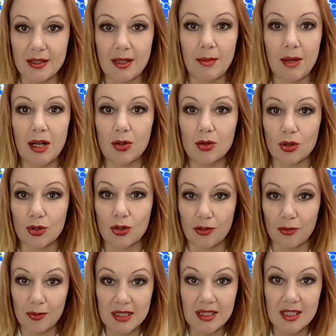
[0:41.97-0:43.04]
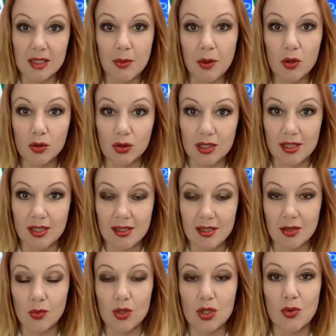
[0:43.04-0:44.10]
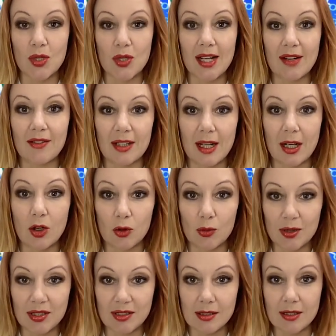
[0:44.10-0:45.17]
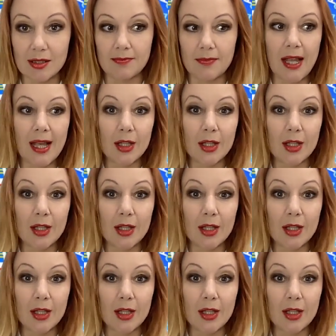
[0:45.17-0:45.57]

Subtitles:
amount of business processes which we have in our business